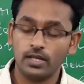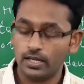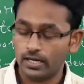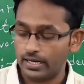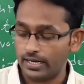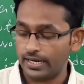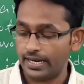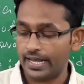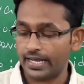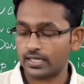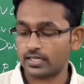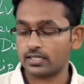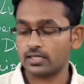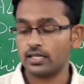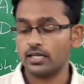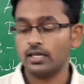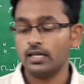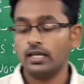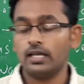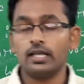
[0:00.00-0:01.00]
Next,
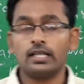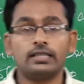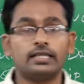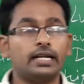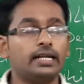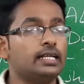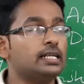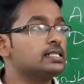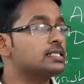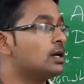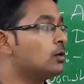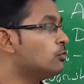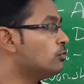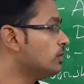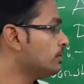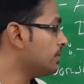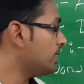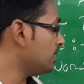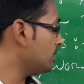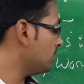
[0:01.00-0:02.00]
that is a
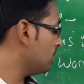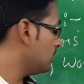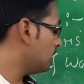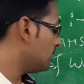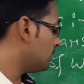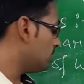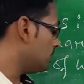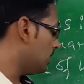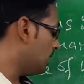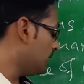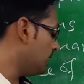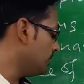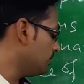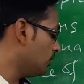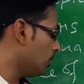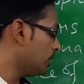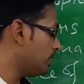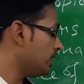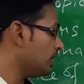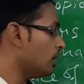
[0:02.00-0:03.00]
woman
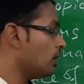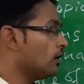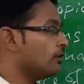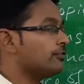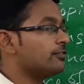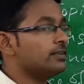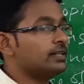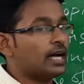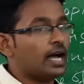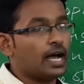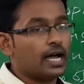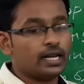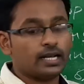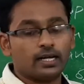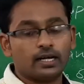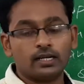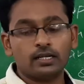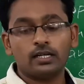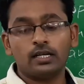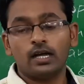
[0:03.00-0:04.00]
devotee of
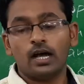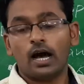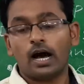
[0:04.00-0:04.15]
Nayanar.